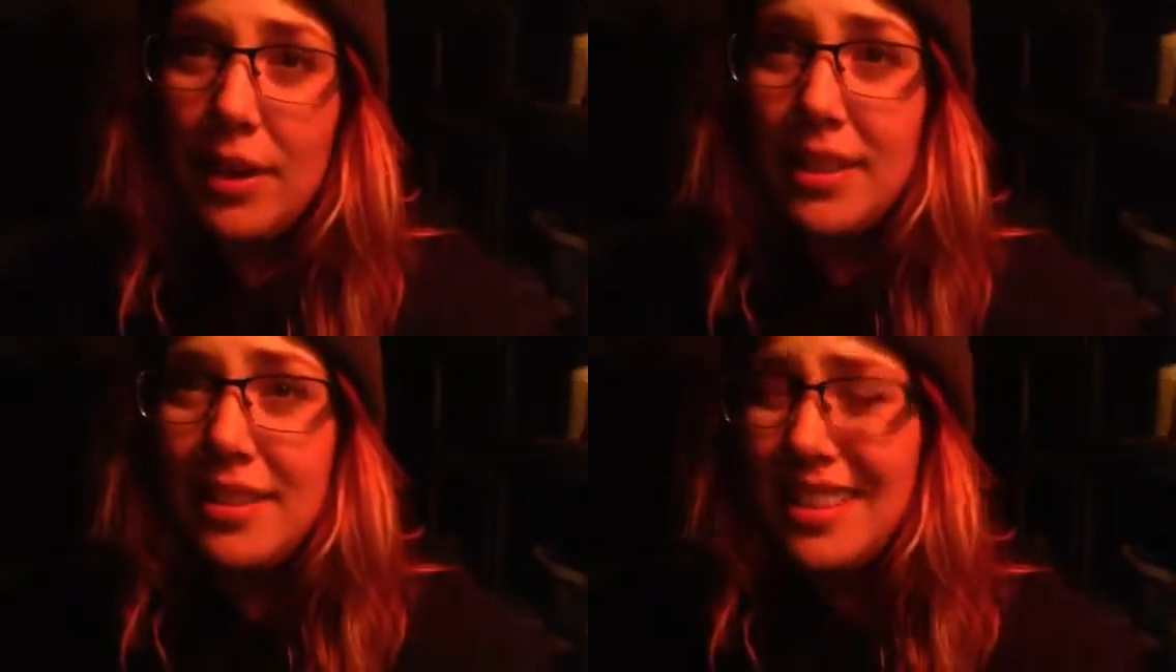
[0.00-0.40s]

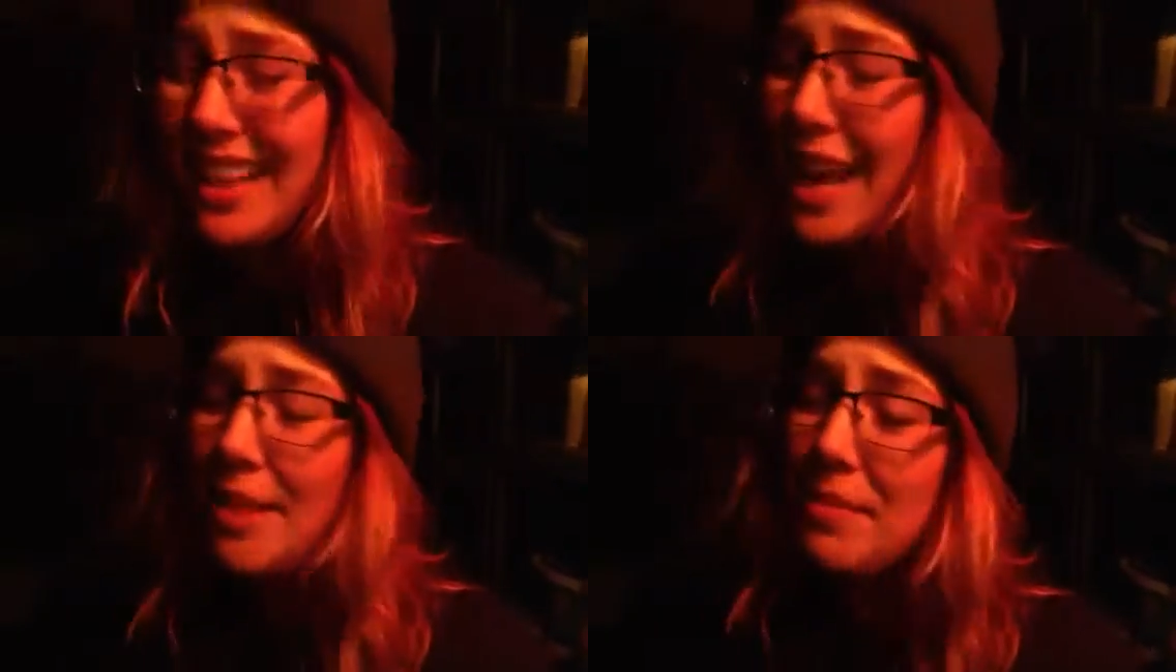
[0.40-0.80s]
And
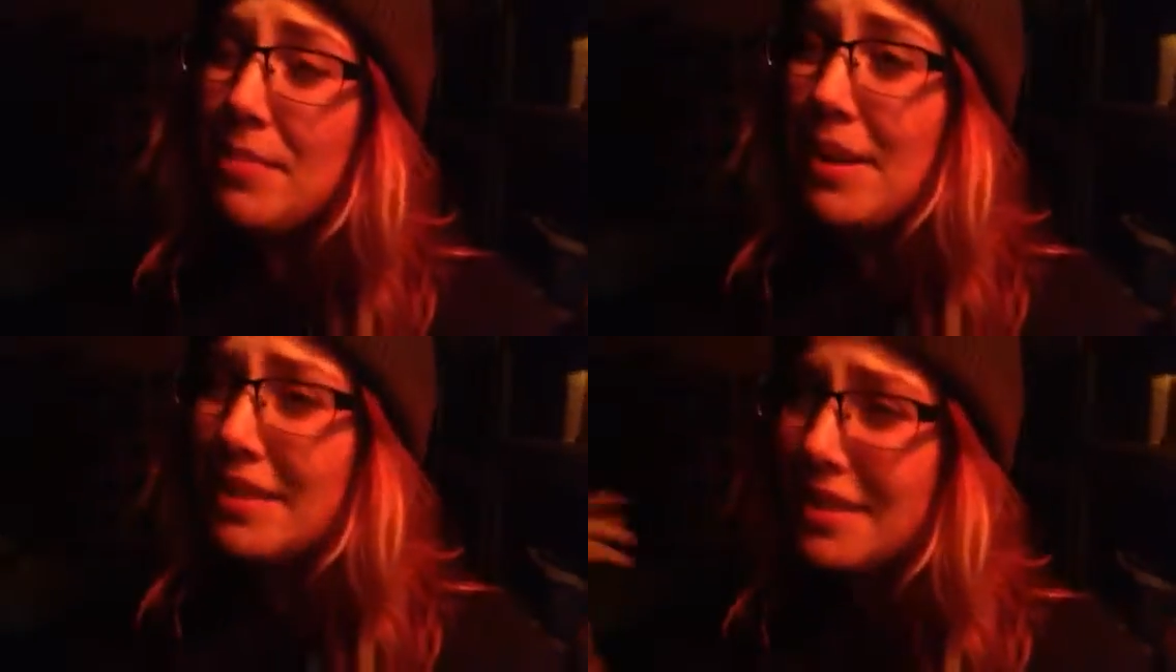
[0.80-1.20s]
yeah,
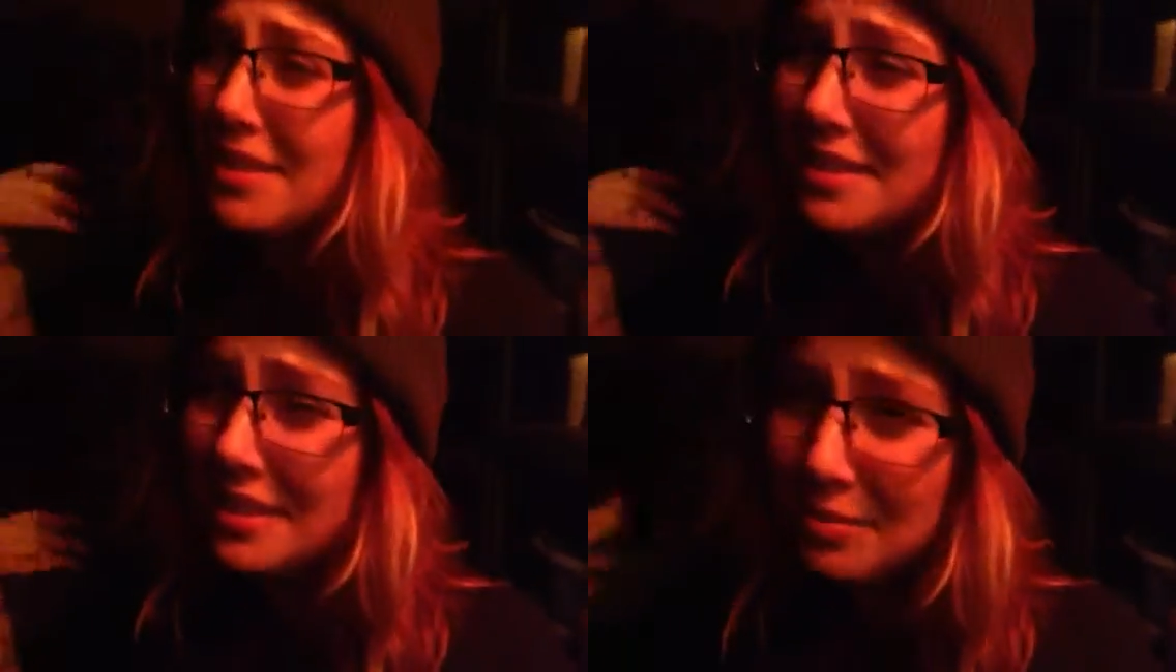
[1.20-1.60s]
maybe
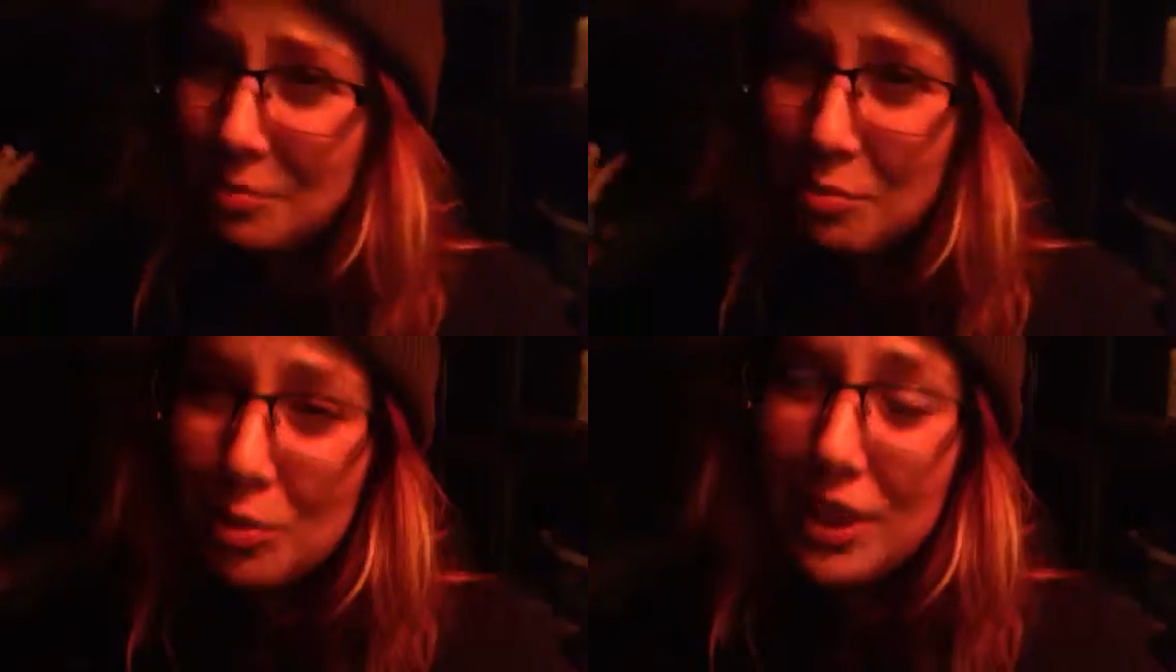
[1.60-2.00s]
it's
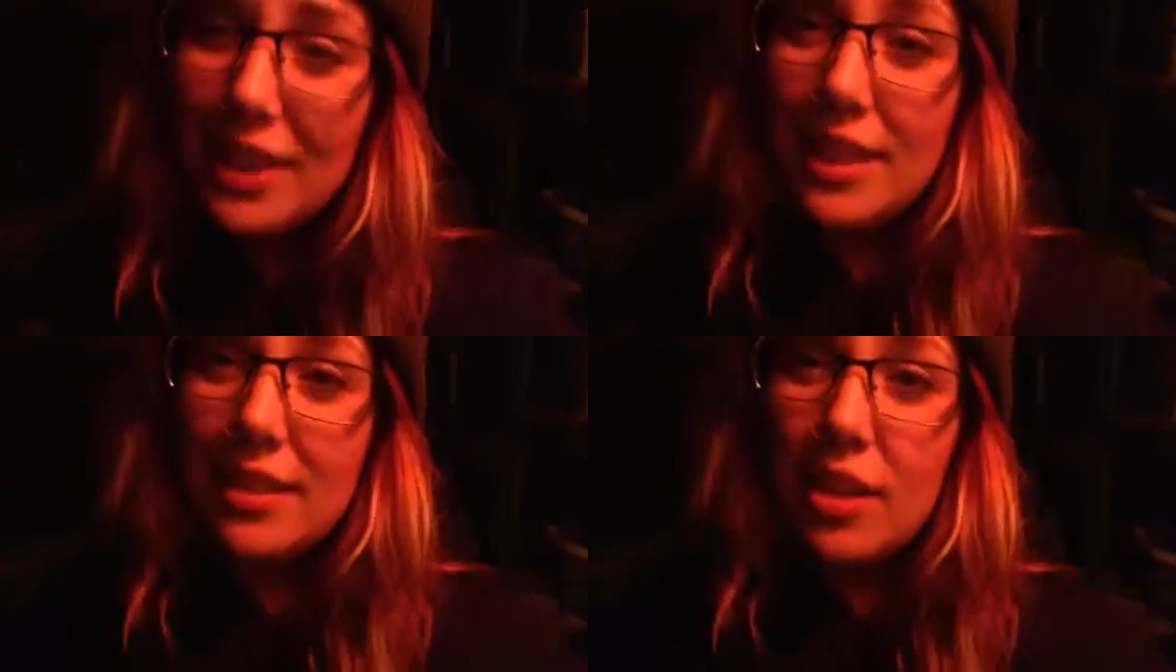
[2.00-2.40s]

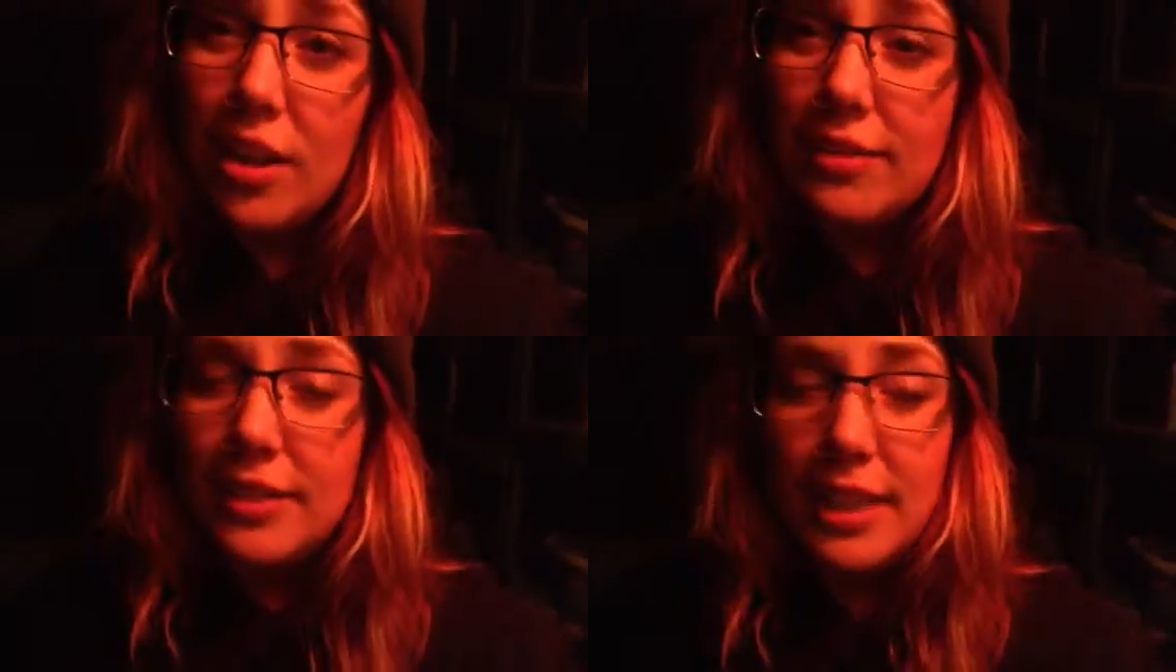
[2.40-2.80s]
really is
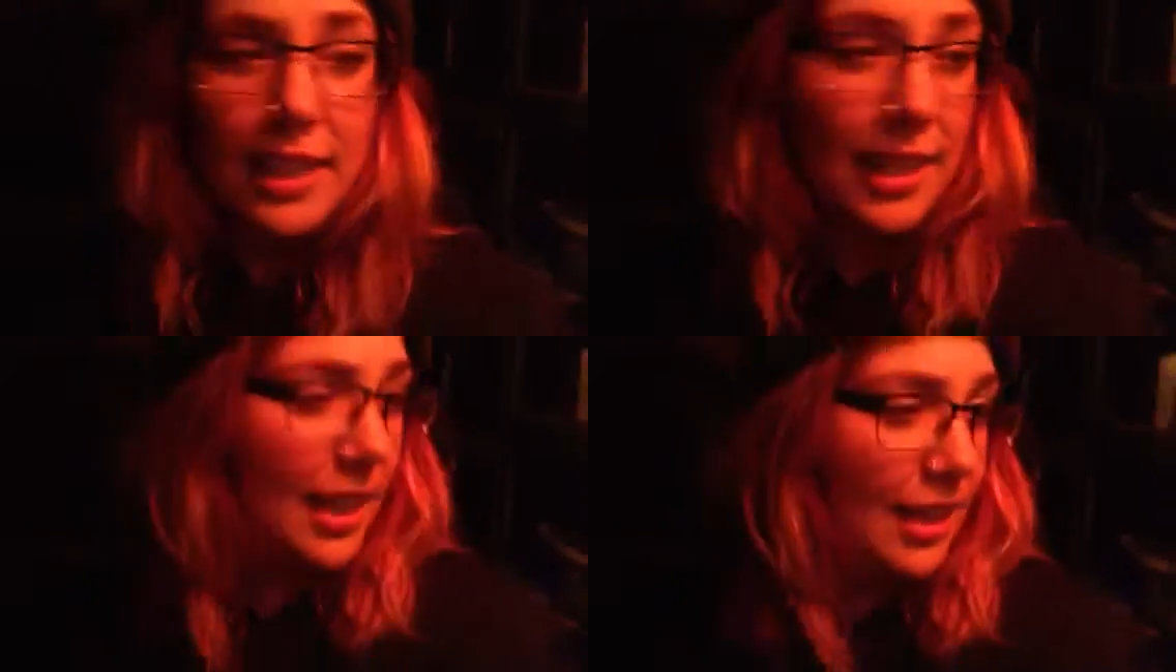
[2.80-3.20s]
awful that
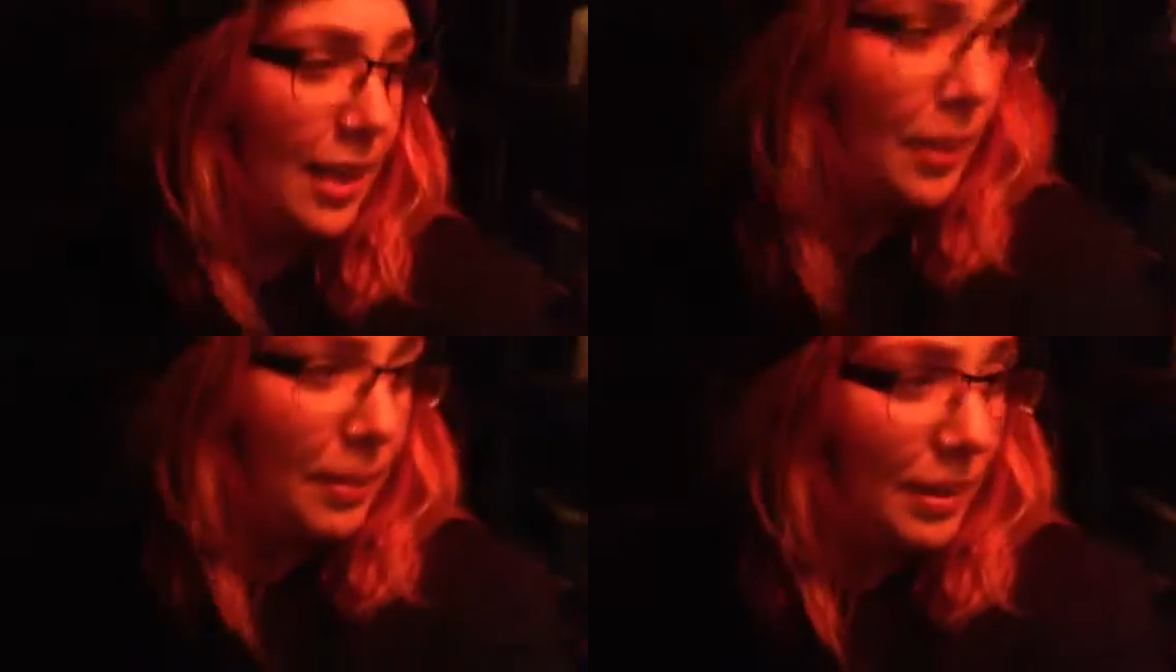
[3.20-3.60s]
they died
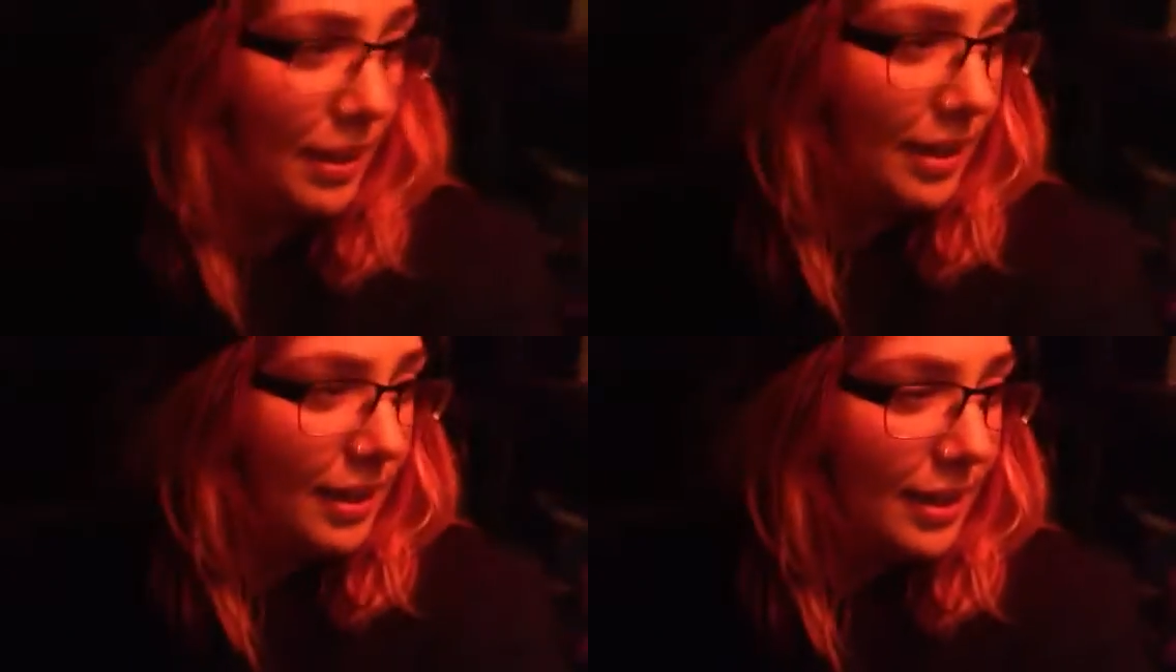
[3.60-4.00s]
that way, but